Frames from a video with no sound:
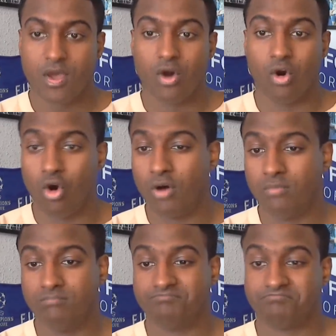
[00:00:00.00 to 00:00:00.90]

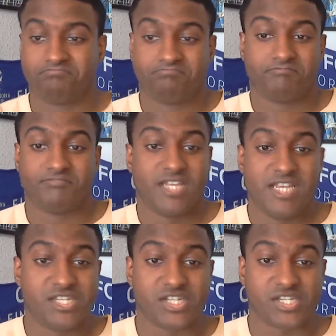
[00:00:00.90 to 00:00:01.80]
Or
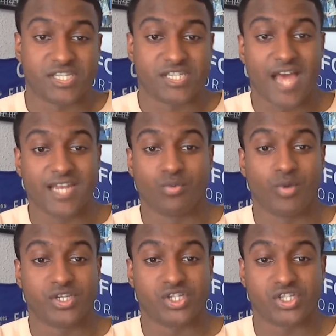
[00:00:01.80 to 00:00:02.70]
he's just decided
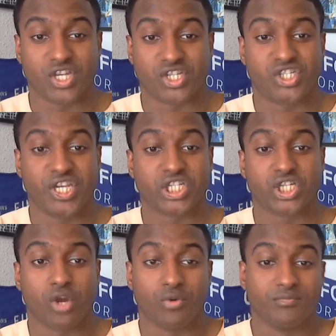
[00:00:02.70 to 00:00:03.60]
we're just a shit
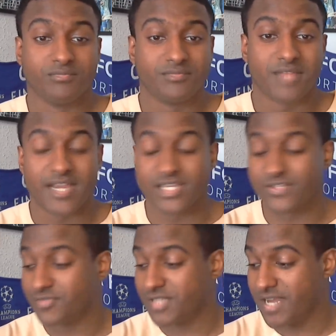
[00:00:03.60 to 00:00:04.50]
show. And he's
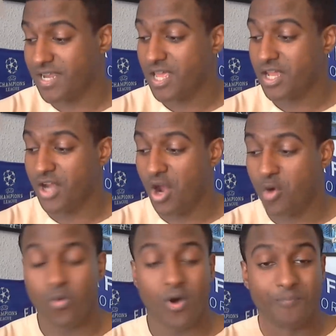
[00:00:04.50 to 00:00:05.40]
said, you know
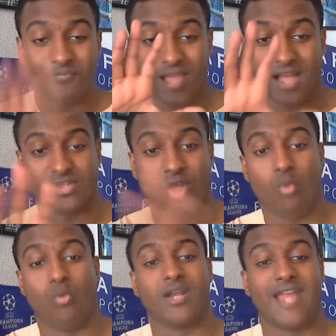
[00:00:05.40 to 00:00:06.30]
what? I
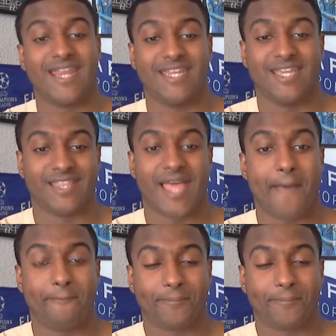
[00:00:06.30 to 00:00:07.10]
don't want any of that.